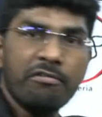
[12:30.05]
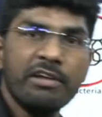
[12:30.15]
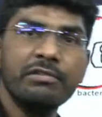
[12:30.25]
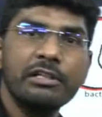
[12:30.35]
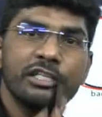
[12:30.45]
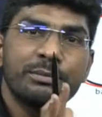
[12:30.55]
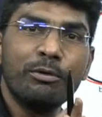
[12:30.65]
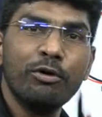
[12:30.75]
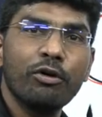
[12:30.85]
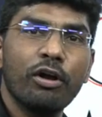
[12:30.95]
when will this
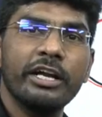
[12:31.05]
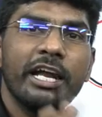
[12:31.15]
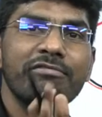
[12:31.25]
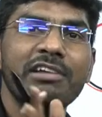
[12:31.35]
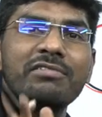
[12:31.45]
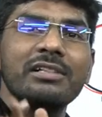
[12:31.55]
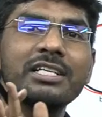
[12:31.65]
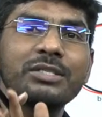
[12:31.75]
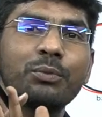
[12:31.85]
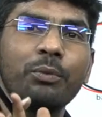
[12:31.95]
blue colony and when will
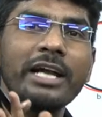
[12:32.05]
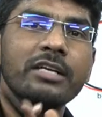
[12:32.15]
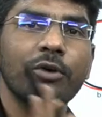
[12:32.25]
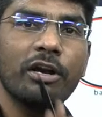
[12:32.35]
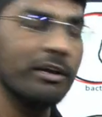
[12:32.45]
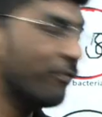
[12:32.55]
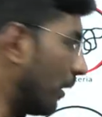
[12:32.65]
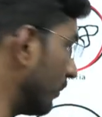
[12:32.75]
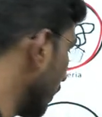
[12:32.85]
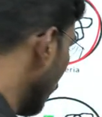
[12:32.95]
this white colony
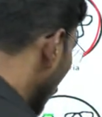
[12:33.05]
forms